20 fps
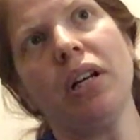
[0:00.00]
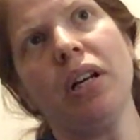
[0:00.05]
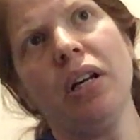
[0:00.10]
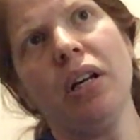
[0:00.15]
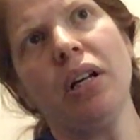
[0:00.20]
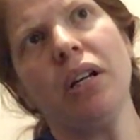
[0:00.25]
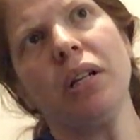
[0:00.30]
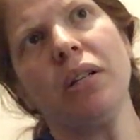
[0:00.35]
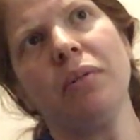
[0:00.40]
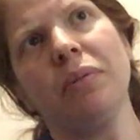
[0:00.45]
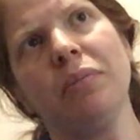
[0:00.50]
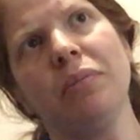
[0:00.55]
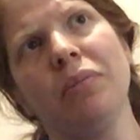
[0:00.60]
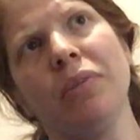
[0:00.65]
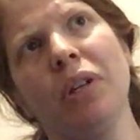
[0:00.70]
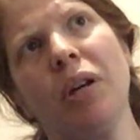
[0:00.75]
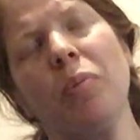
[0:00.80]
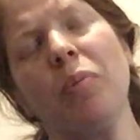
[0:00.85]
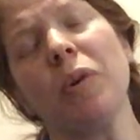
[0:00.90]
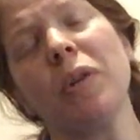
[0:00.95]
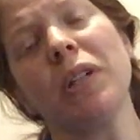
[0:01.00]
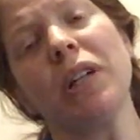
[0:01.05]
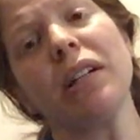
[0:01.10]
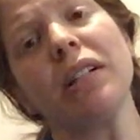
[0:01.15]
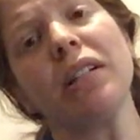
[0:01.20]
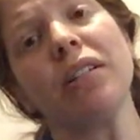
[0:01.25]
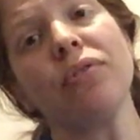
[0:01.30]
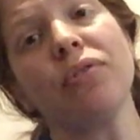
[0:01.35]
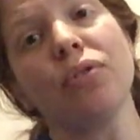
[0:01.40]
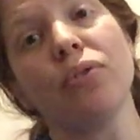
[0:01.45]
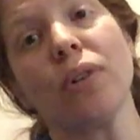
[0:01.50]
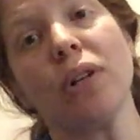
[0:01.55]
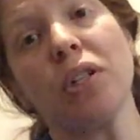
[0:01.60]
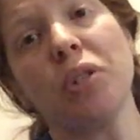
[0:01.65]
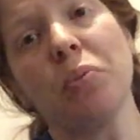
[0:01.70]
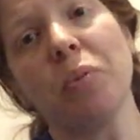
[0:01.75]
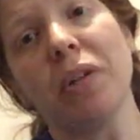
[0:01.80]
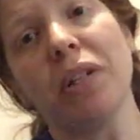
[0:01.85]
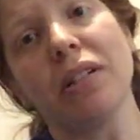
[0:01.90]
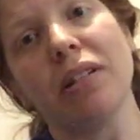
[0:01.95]
a productive stretch
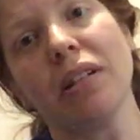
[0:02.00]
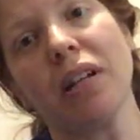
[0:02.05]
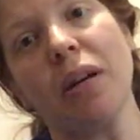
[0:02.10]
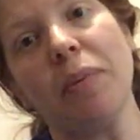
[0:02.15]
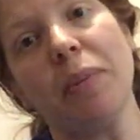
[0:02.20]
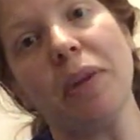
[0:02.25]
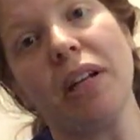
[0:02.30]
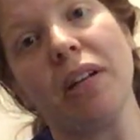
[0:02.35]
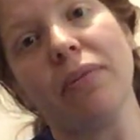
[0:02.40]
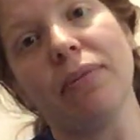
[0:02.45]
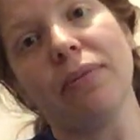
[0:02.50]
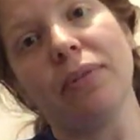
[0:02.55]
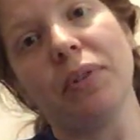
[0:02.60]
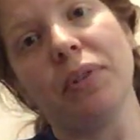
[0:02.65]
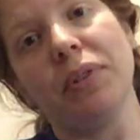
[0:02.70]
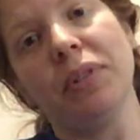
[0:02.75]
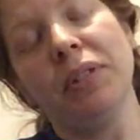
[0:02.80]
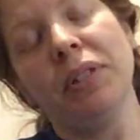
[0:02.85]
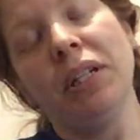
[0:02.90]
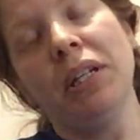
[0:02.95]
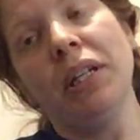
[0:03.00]
but it's not painful.